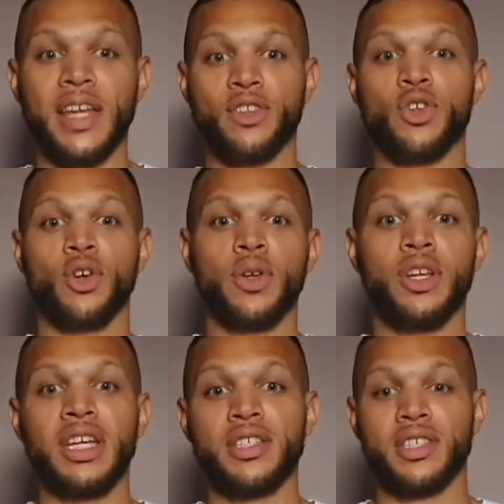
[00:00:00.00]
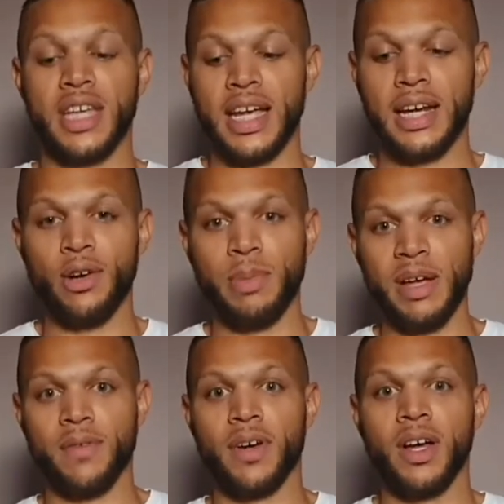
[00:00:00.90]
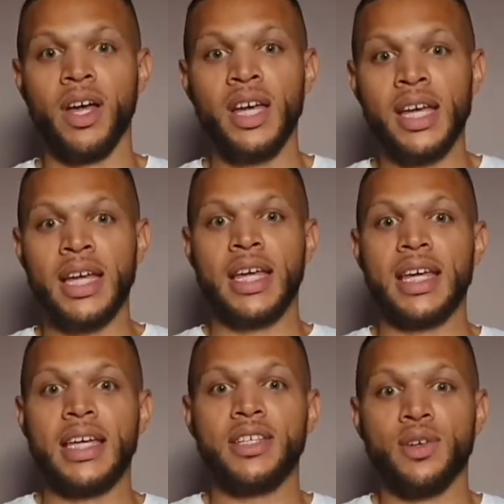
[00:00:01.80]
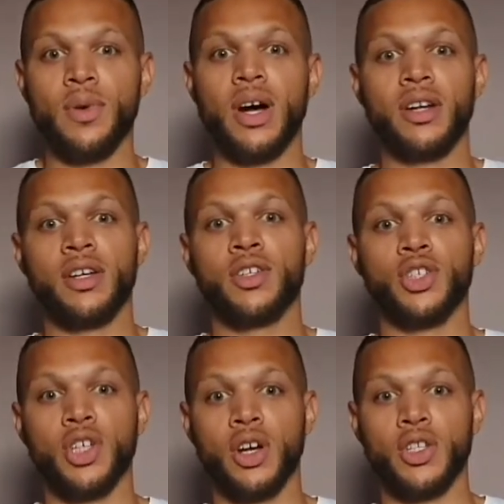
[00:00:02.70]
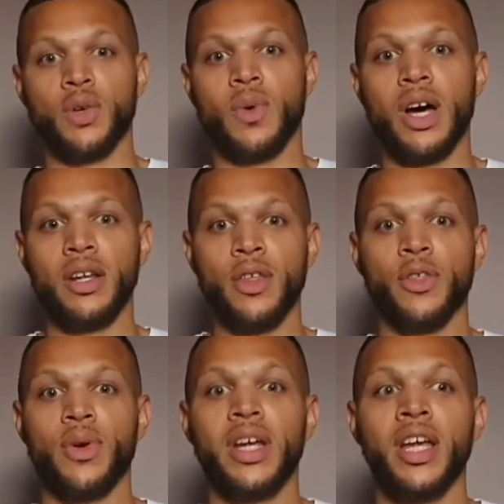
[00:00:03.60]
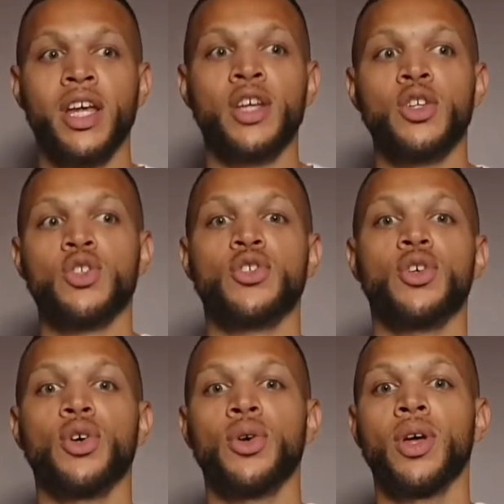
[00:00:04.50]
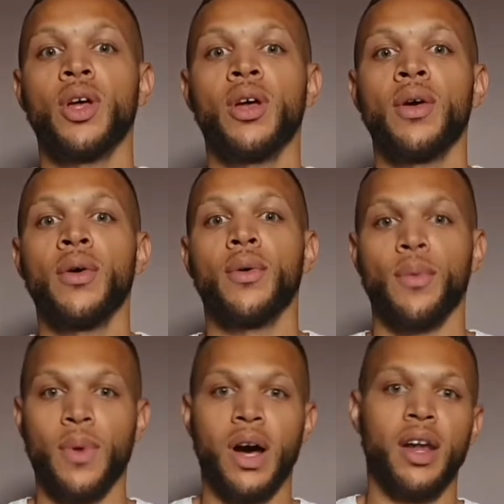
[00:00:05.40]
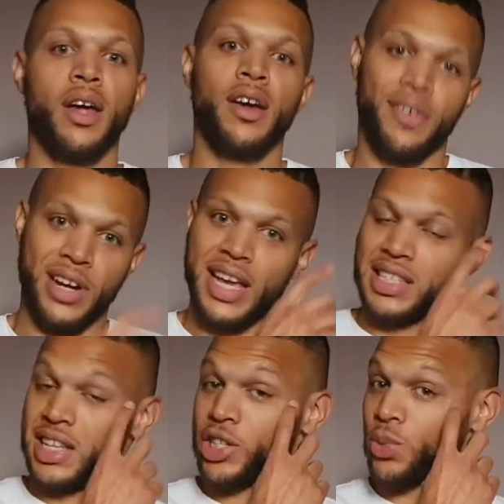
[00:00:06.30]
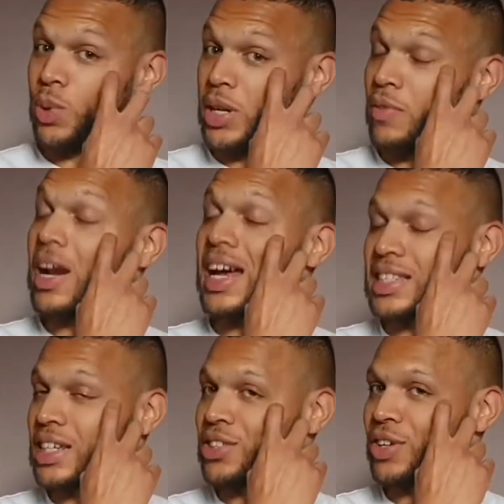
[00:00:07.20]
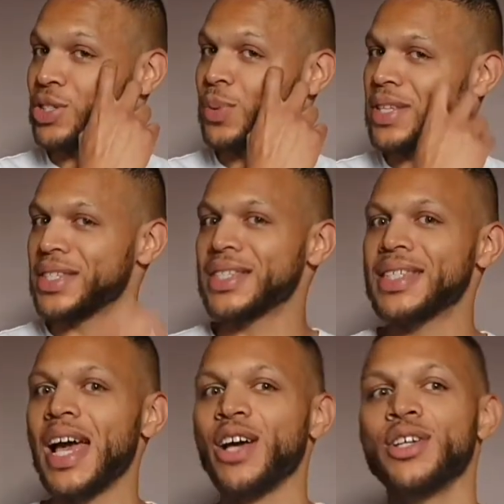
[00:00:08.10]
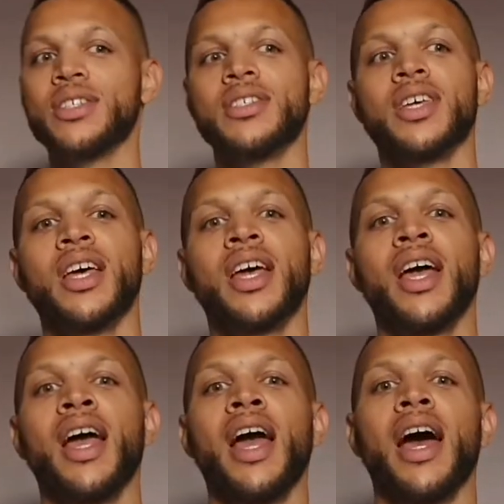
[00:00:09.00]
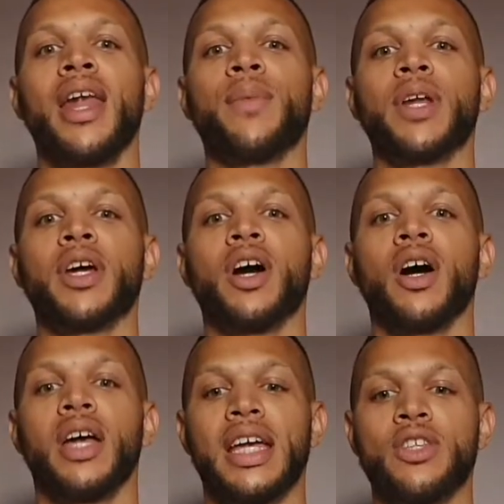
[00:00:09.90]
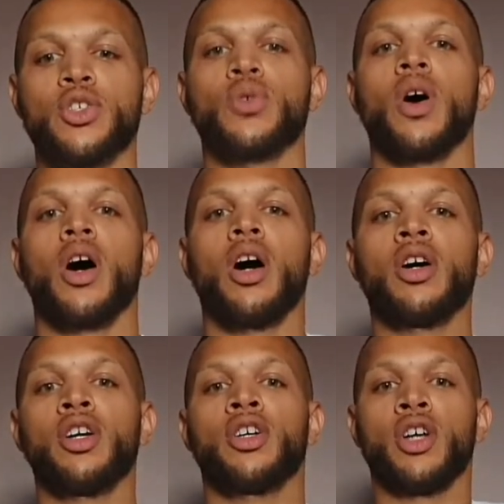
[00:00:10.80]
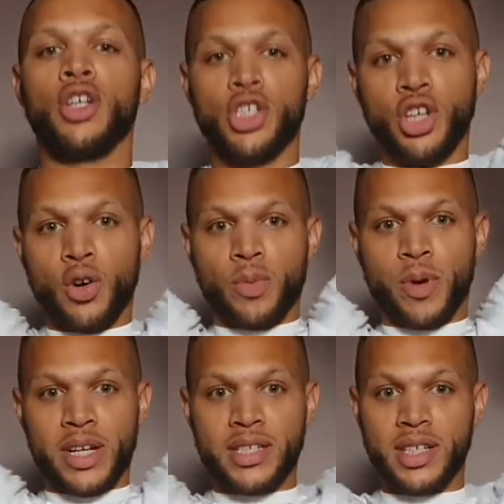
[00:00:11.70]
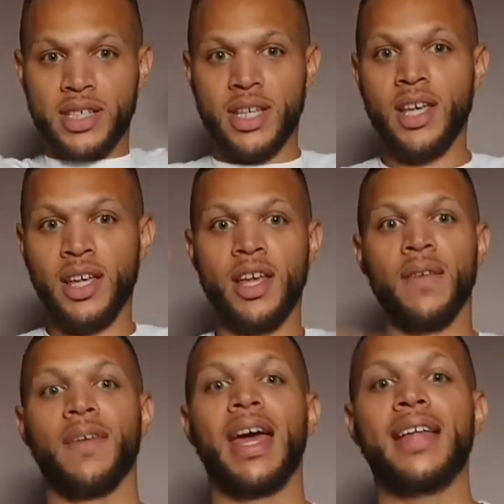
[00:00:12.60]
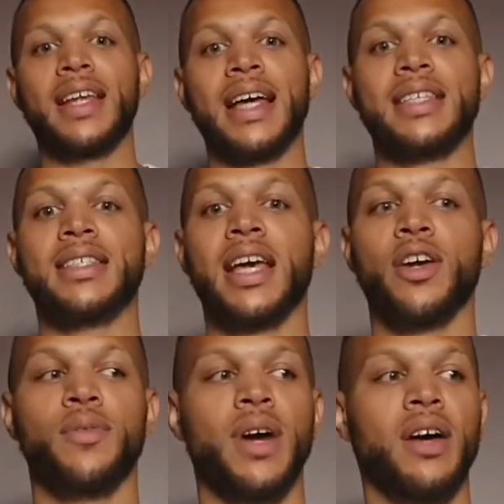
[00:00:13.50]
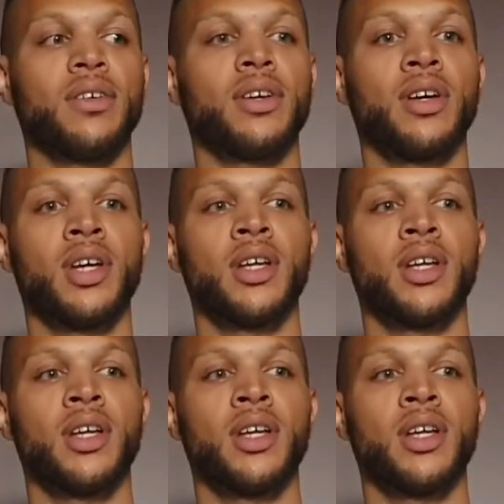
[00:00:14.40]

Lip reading: they do, and you need to take a little bit of a easier one, just go to 1, 3, 2, 1, relax there, sorry, 20 seconds. And then we're going to go into our shoulder presses for the end of that second round.